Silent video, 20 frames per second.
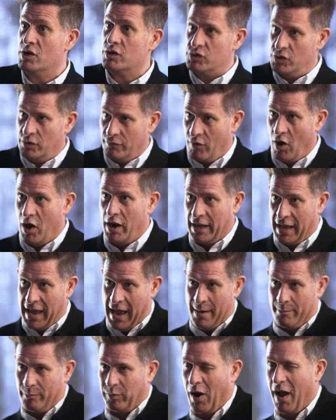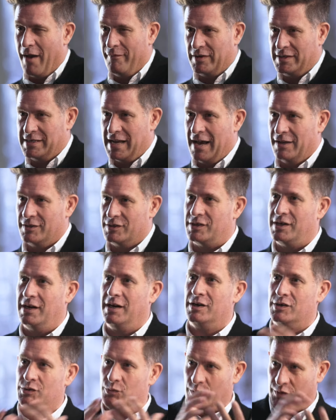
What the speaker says: So you've got, again, private downstairs